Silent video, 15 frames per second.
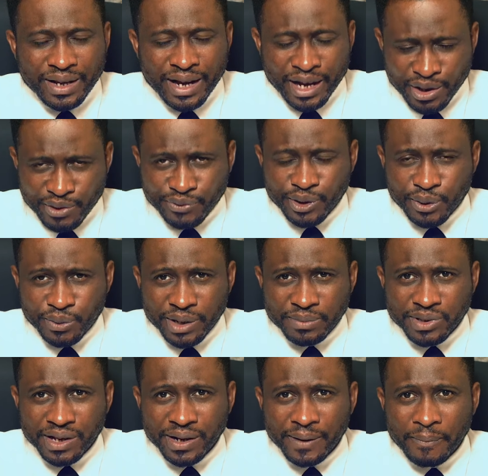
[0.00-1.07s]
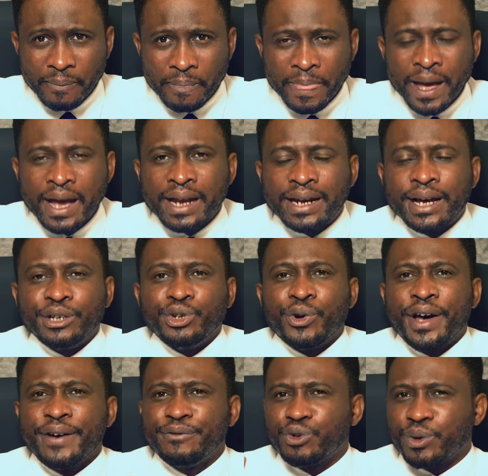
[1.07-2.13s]
Are you following what I'm saying here? Now, you
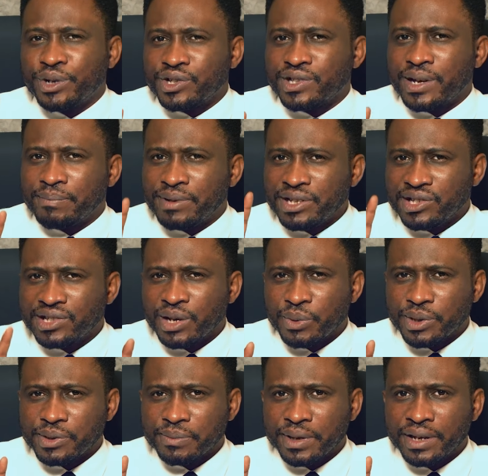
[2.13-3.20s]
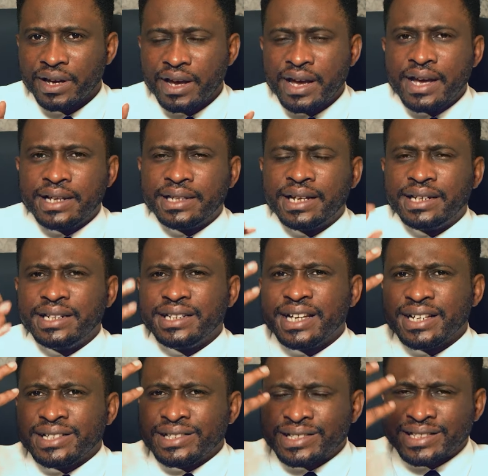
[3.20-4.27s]
have to understand, please stay with me, that in the
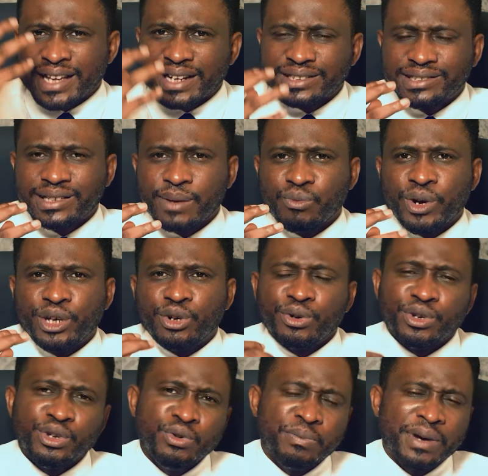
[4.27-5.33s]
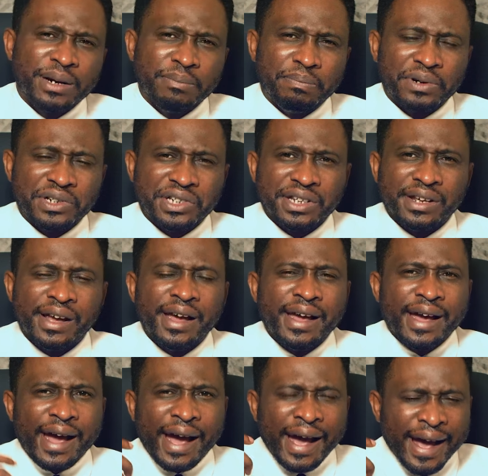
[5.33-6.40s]
exact same way your human body
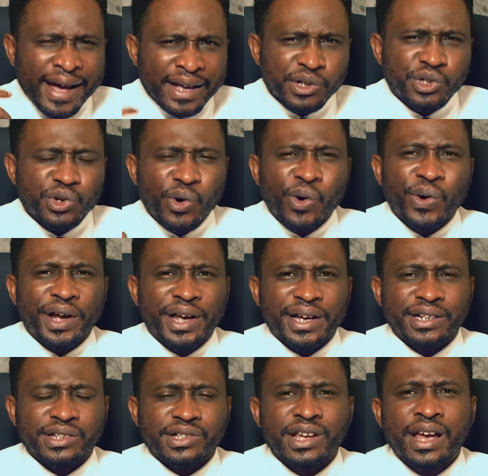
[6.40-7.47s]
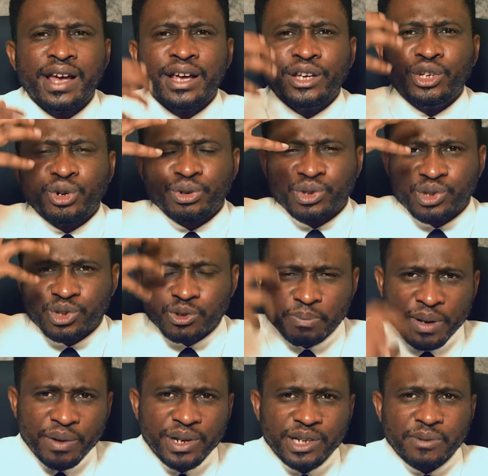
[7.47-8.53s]
has organs, your
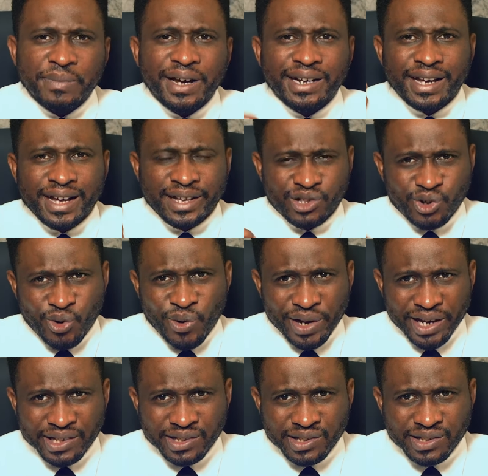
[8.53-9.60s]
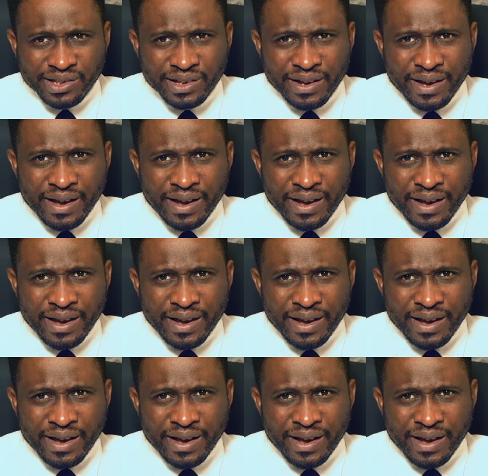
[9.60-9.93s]
spirit man has organs.